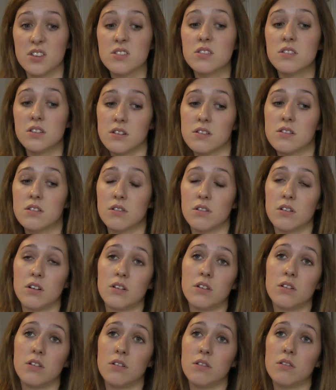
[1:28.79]
so it's got a
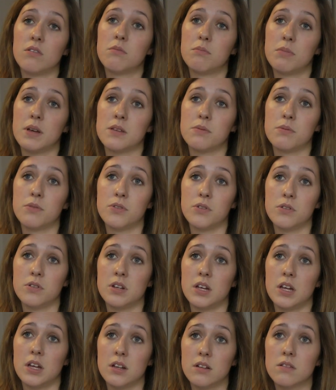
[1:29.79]
long best before
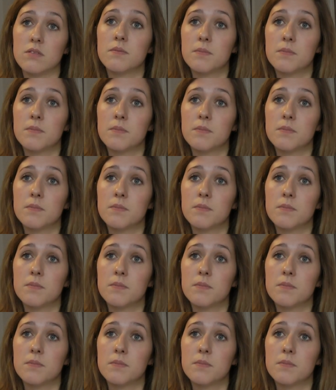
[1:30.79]
date.